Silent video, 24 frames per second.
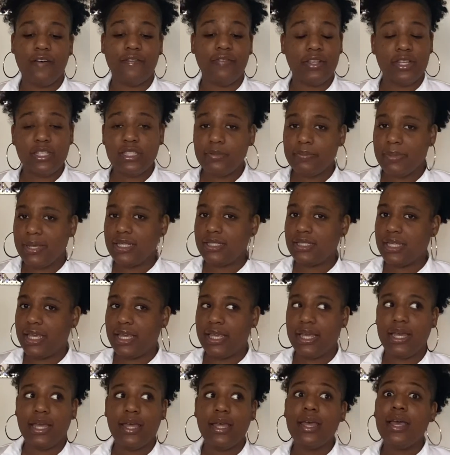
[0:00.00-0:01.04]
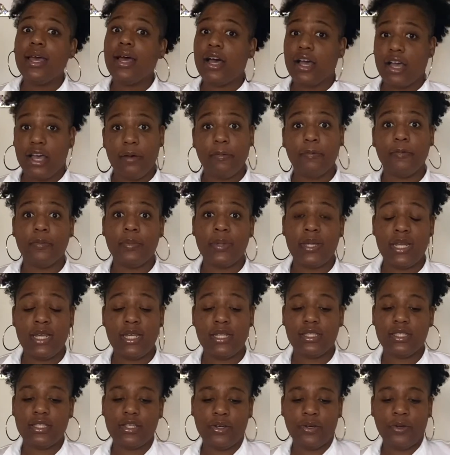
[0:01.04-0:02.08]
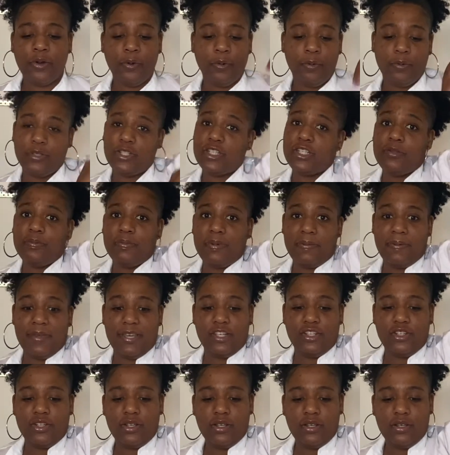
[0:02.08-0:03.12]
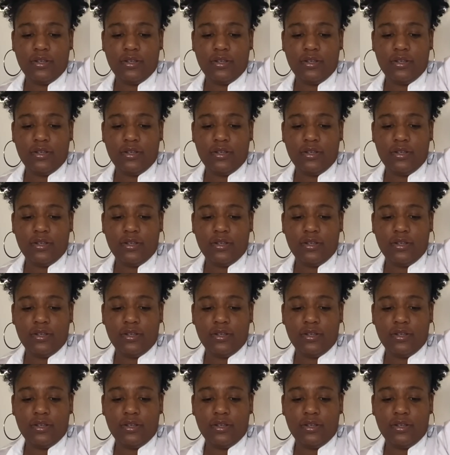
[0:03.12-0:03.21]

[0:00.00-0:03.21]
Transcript: This may take a couple minutes, so just be patient.